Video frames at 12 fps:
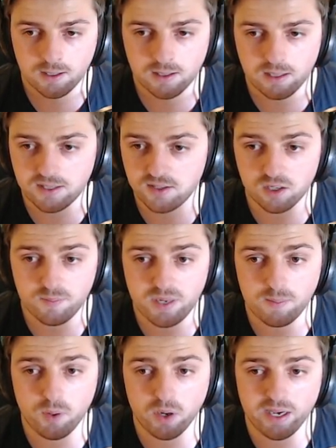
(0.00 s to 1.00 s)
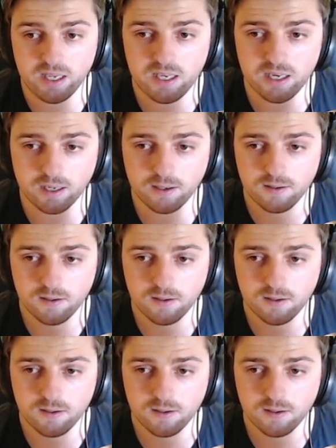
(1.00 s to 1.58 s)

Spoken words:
It's not about buying here,